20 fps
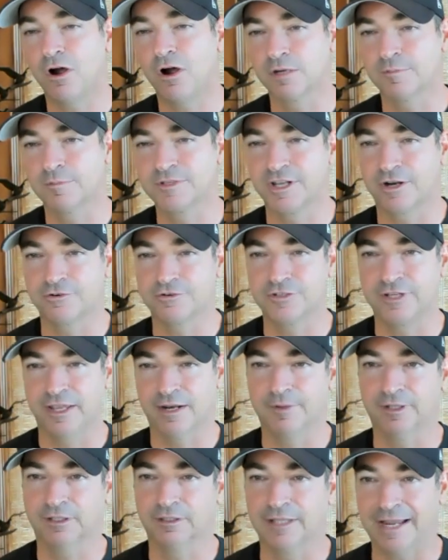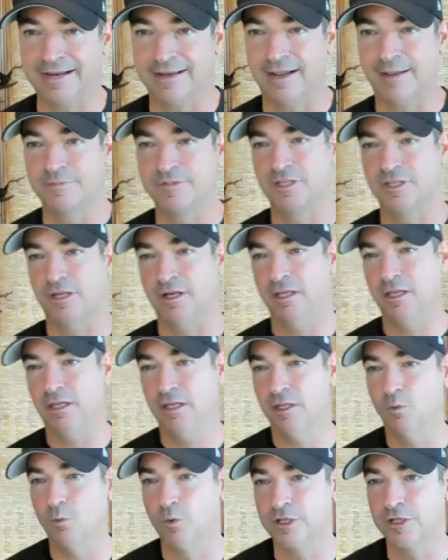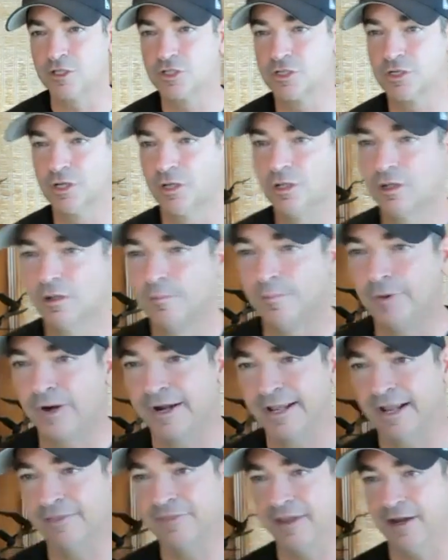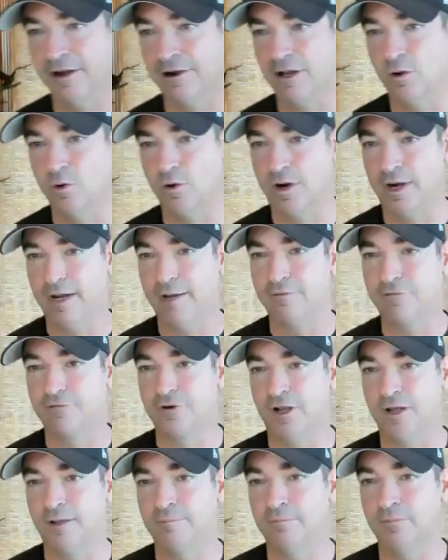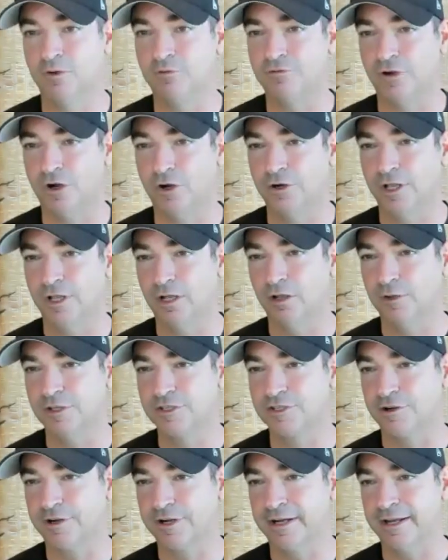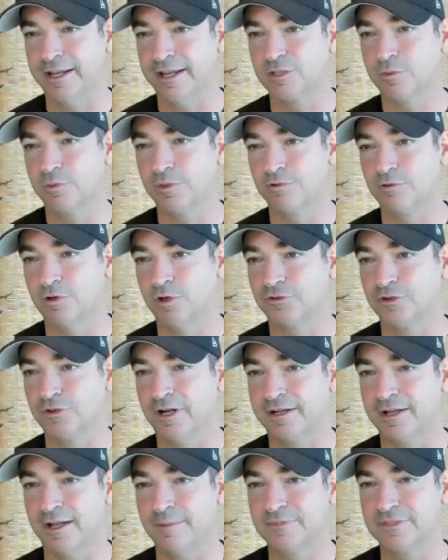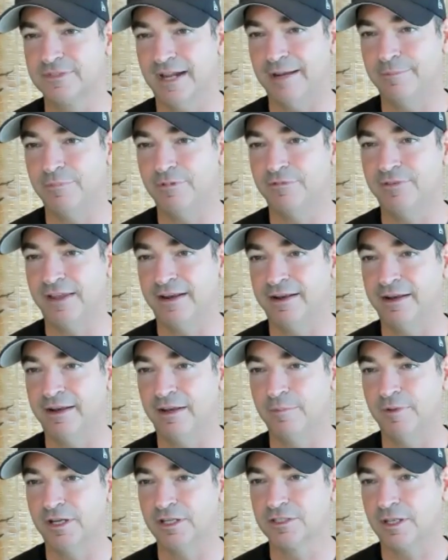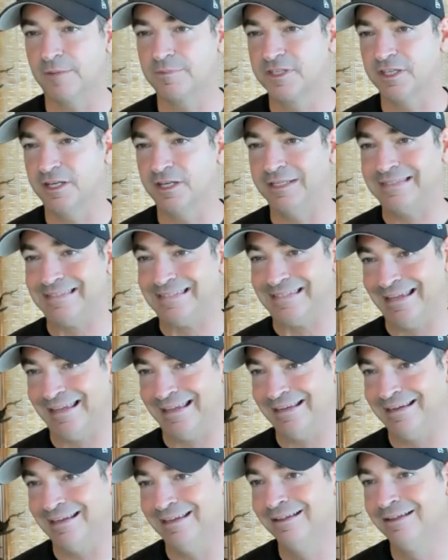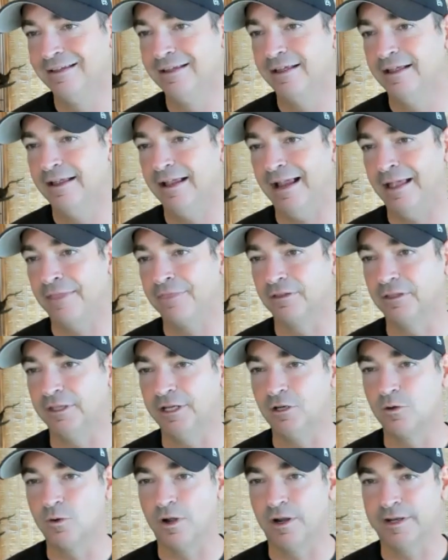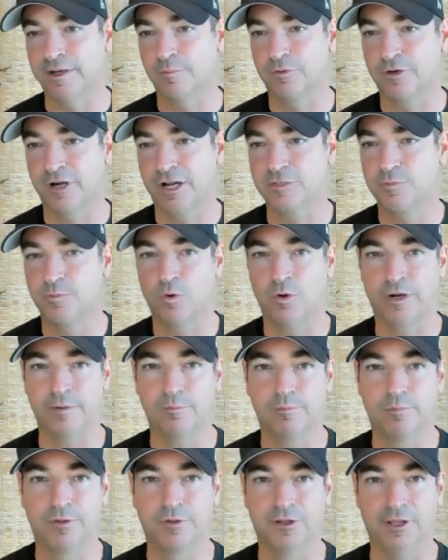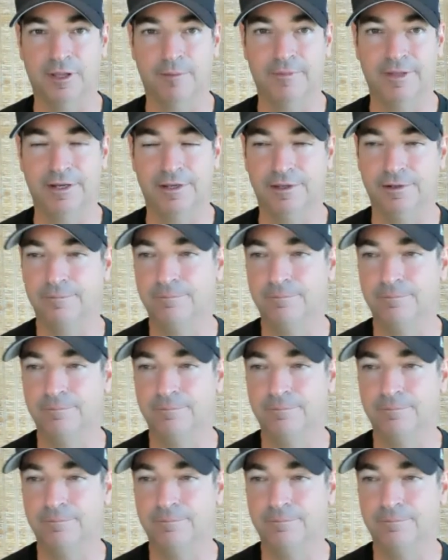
understand it, but like OpCity, which bought out the area where I am from, Movoto, is there a connection with the Realtor.com type of entity? Because OpCity did, and the lead quality and price point plummeted.